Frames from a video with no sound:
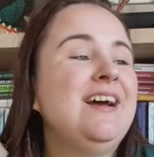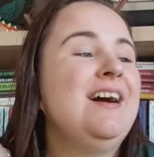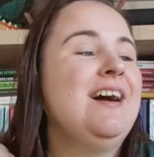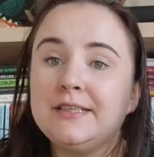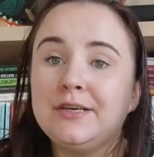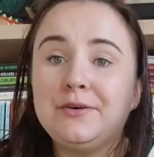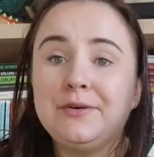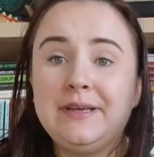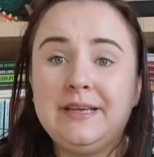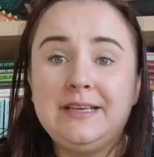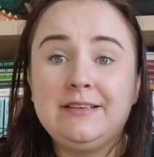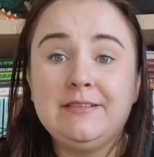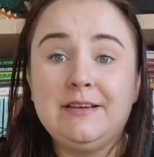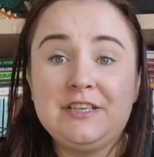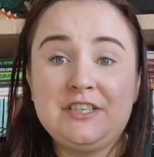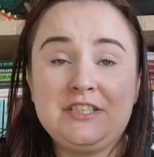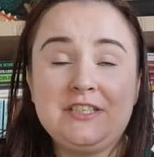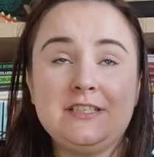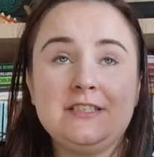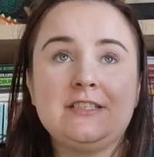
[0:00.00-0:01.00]
So he
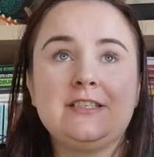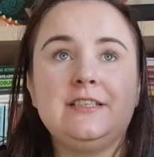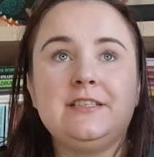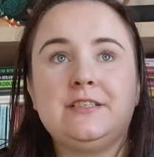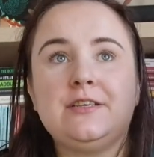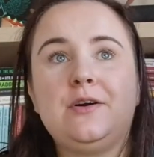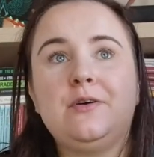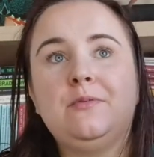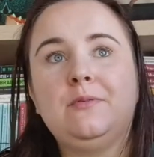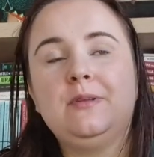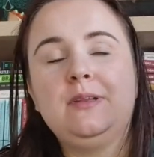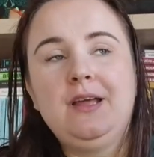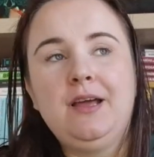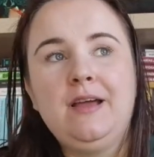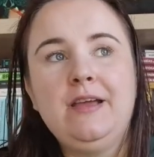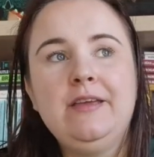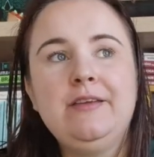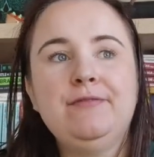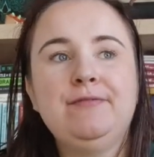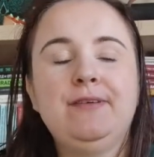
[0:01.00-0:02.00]
questions his own
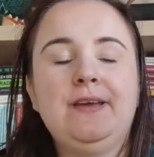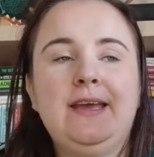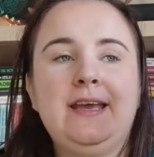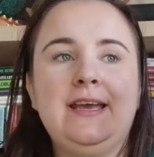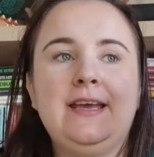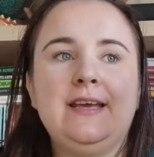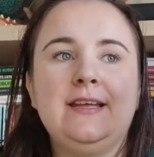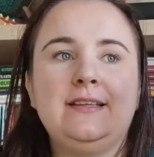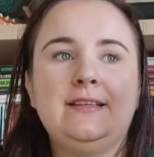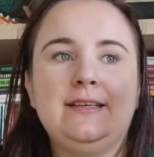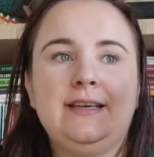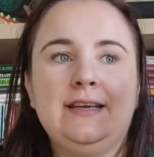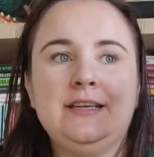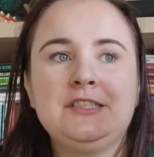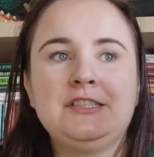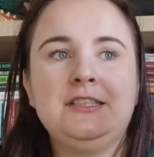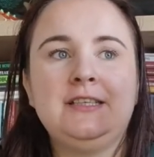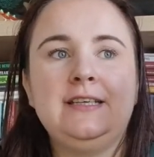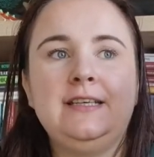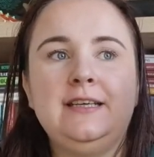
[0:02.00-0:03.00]
life, and
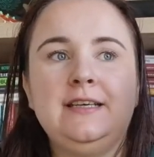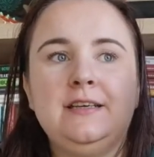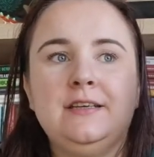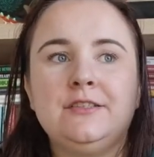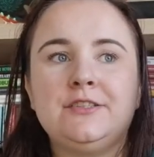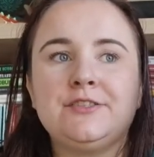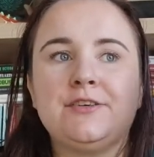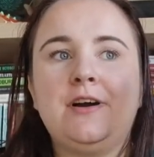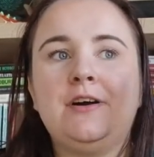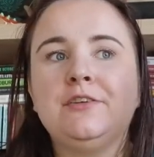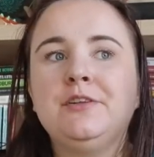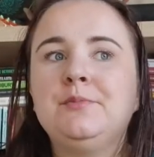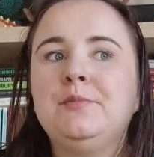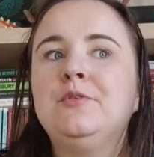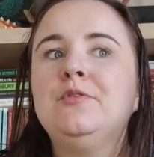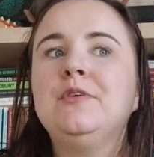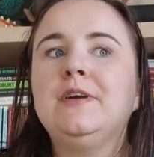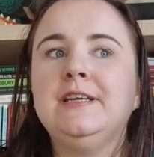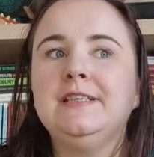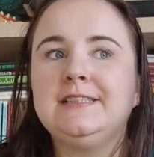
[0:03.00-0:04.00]
actually throughout the
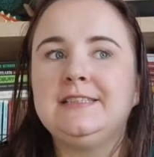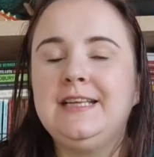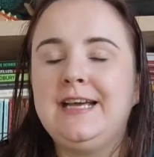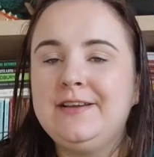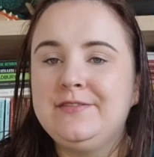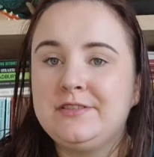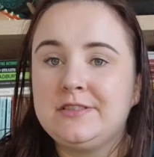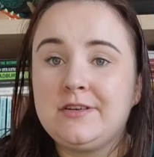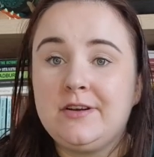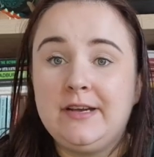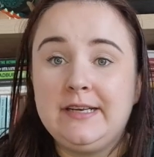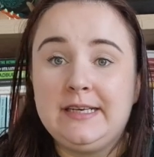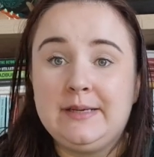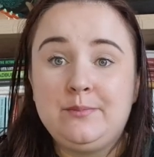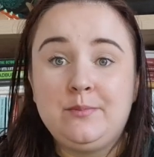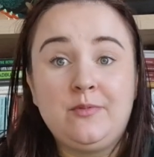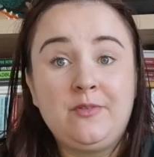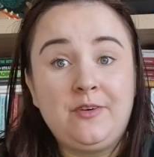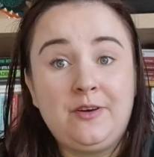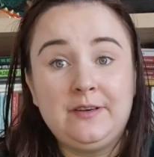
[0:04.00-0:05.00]
book his life is kind
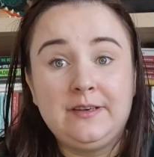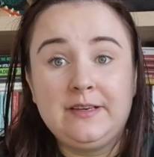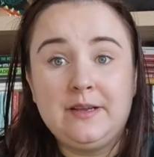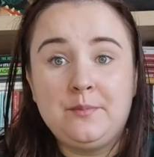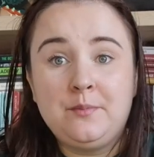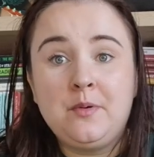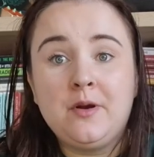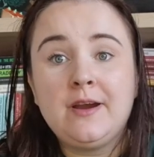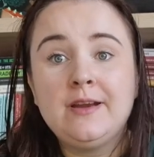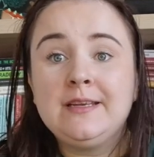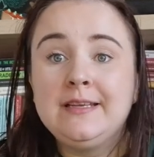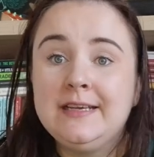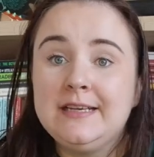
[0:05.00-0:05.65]
of falling apart.